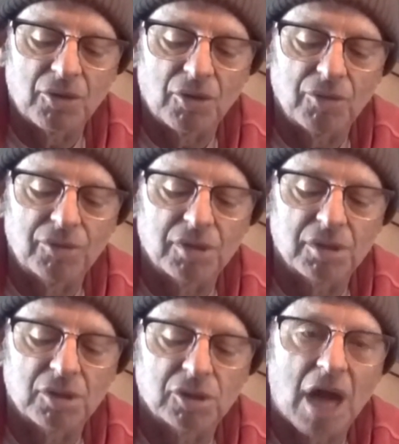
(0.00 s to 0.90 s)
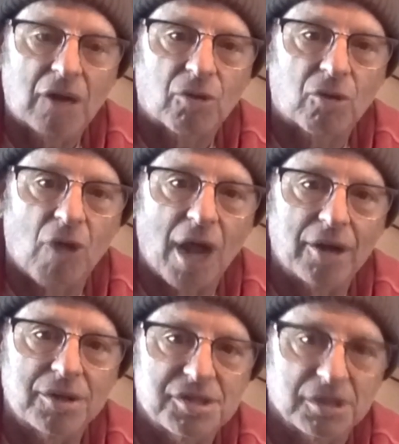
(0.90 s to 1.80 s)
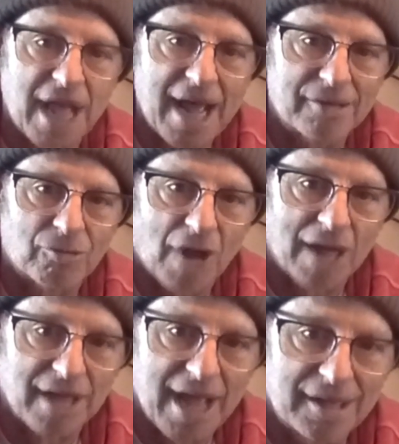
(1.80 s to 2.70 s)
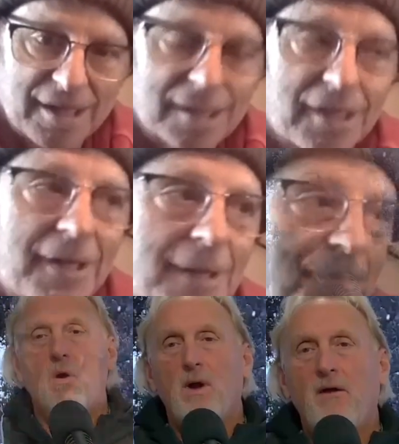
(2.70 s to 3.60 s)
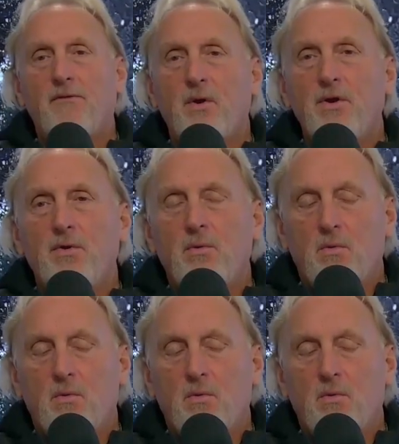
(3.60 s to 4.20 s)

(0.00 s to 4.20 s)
you know the the luck required to land where I landed. Well, Ralph, and, were you